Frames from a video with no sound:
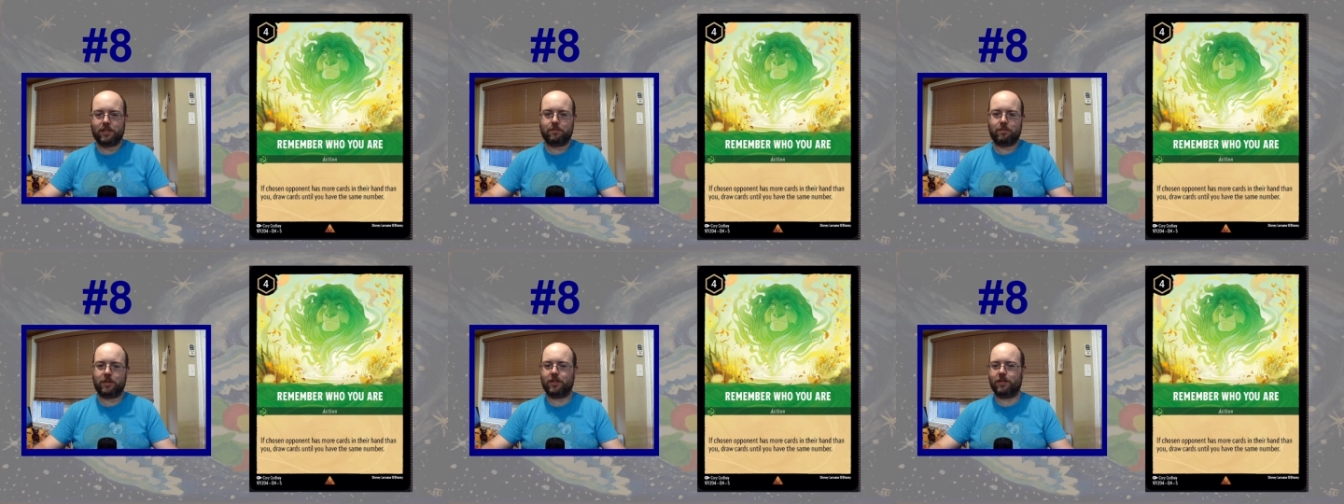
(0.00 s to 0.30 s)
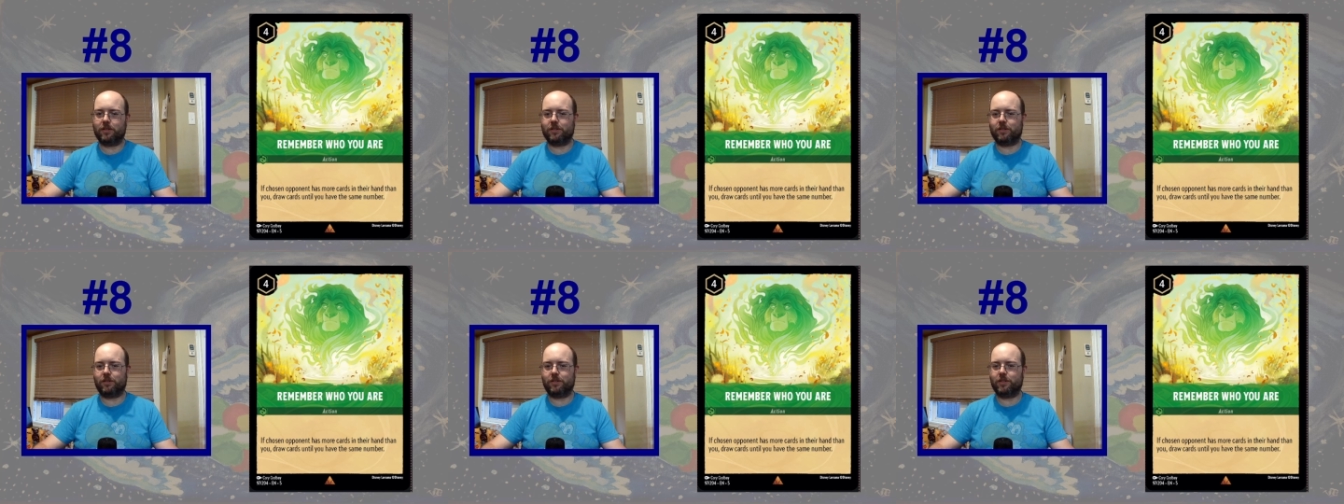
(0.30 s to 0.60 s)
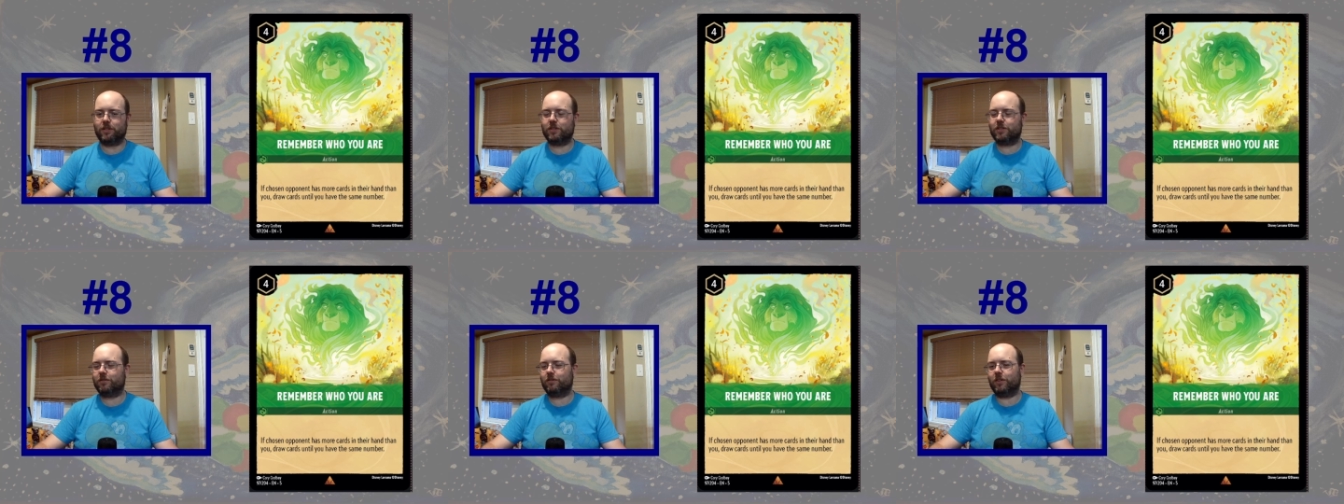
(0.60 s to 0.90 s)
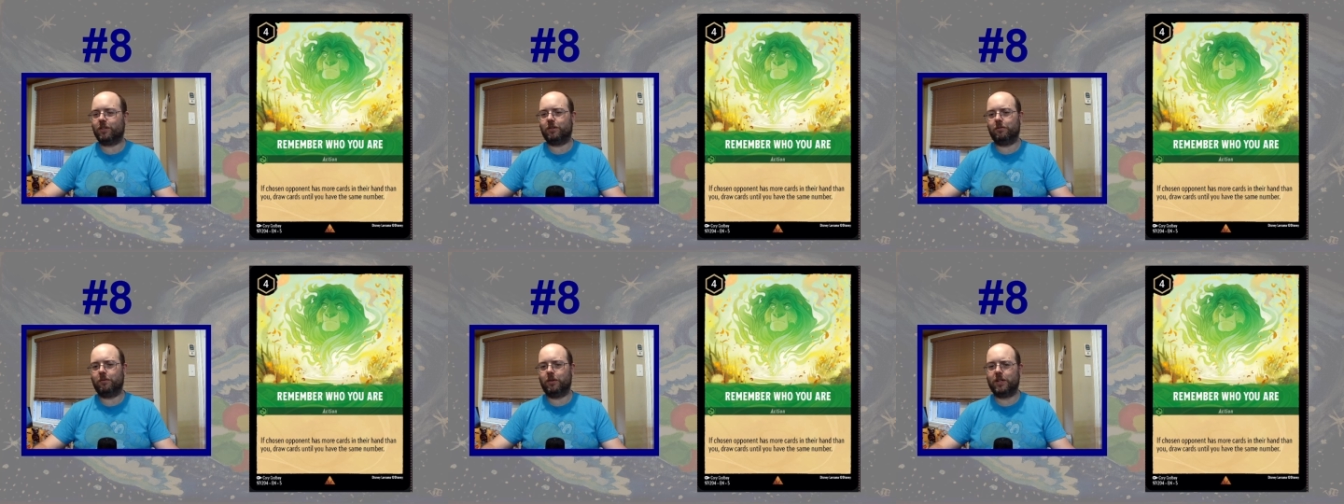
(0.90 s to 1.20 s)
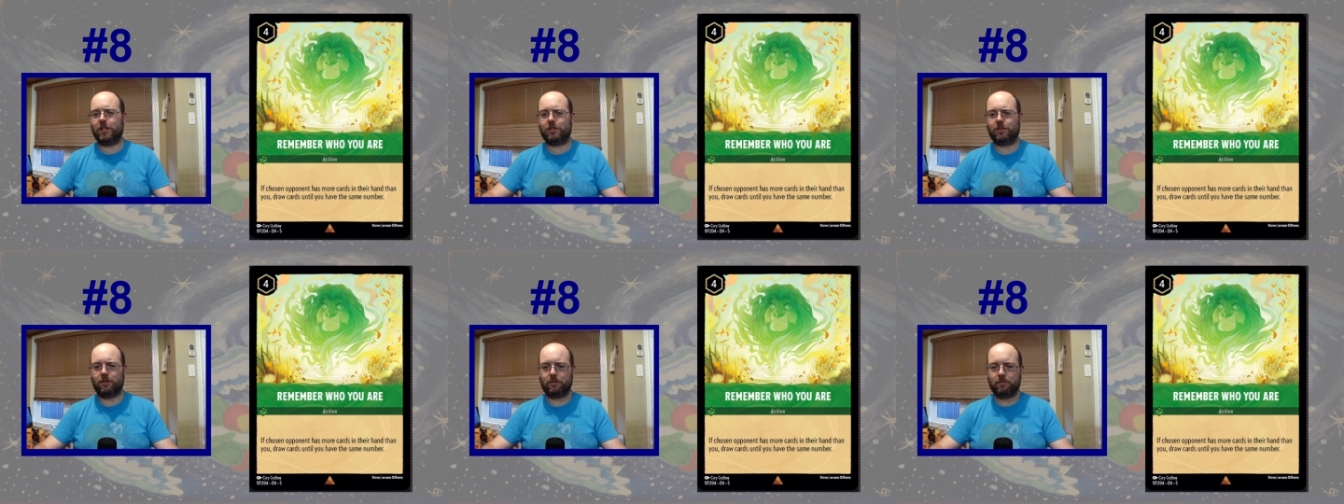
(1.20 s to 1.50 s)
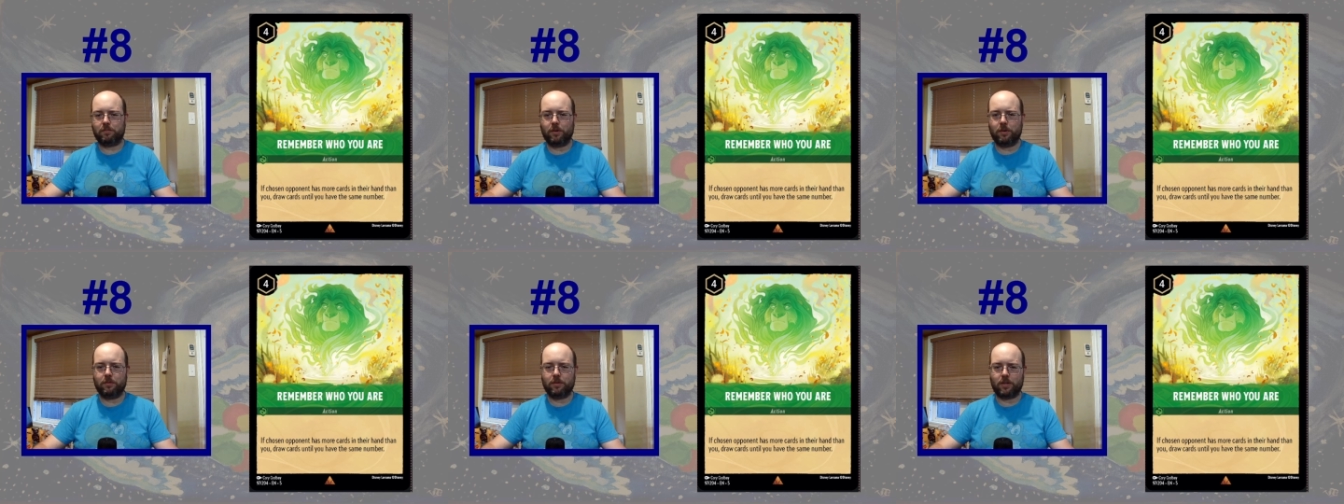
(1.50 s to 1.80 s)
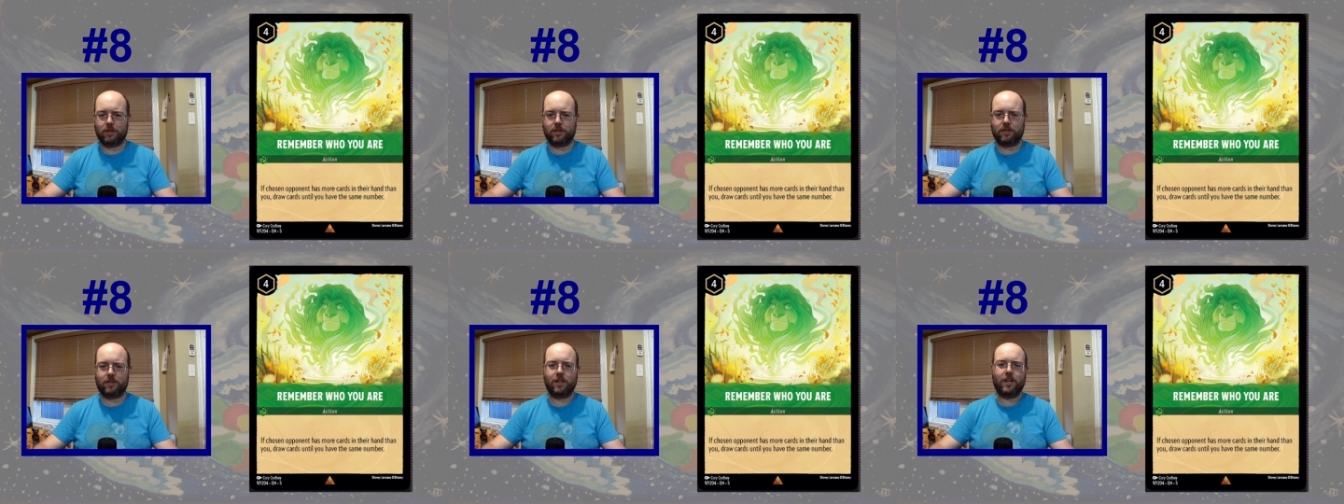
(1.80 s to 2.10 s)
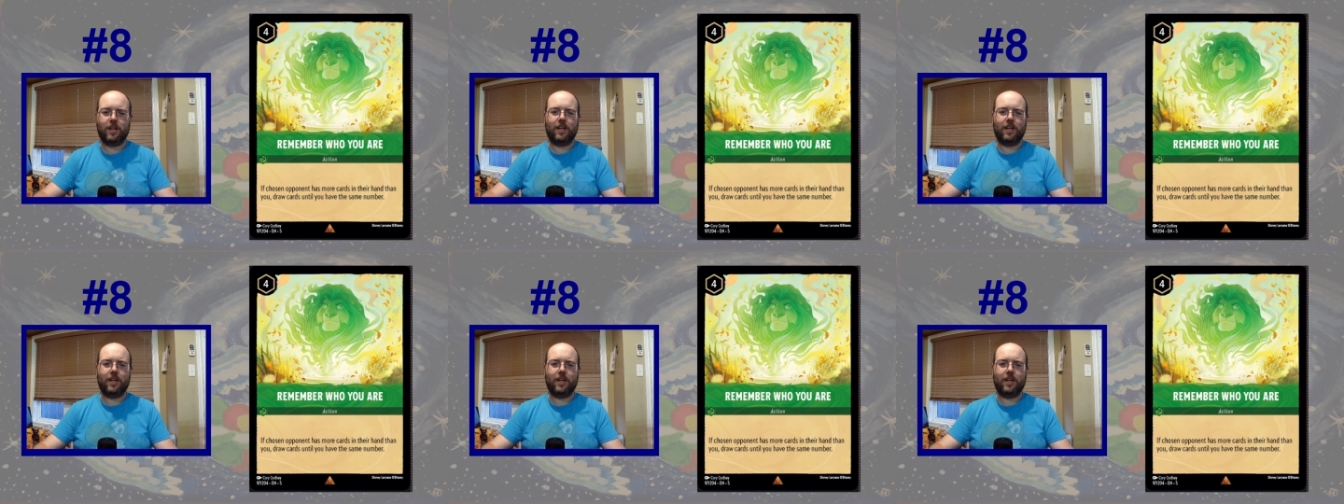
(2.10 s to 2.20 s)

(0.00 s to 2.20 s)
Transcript: because you're just trying to race your opponent.